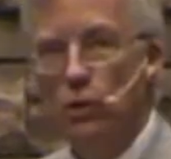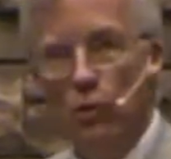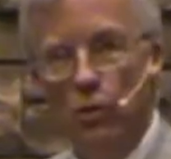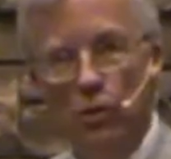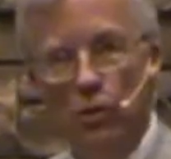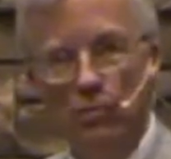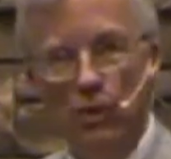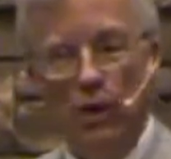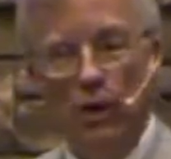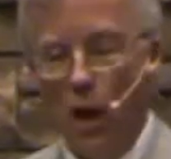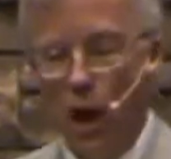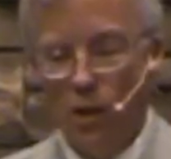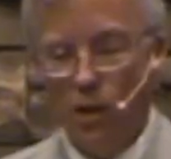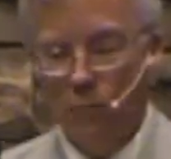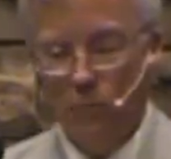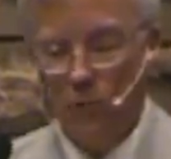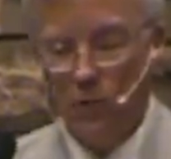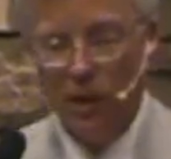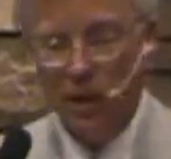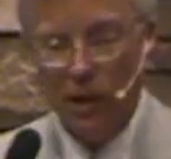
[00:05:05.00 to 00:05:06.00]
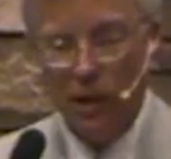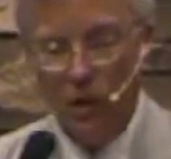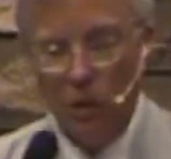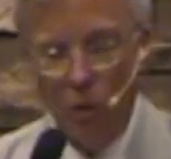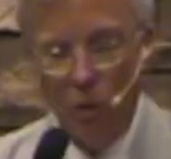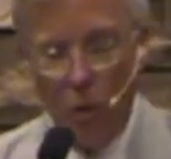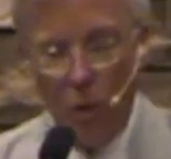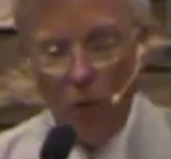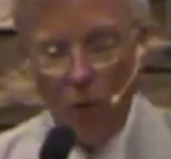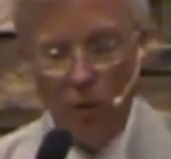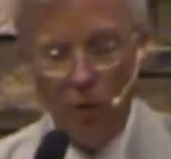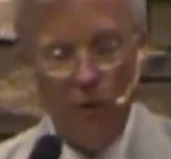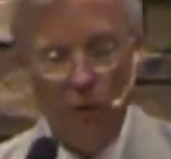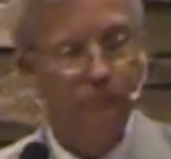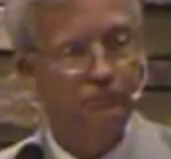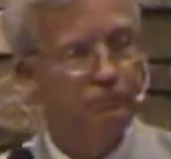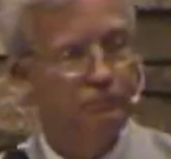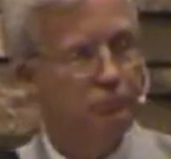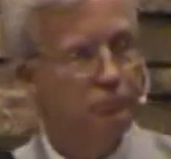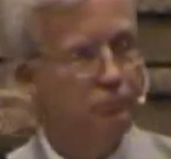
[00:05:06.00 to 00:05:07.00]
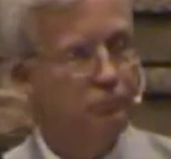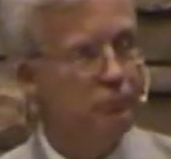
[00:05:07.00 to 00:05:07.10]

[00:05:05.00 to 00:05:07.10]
to them. They're not in a particular order.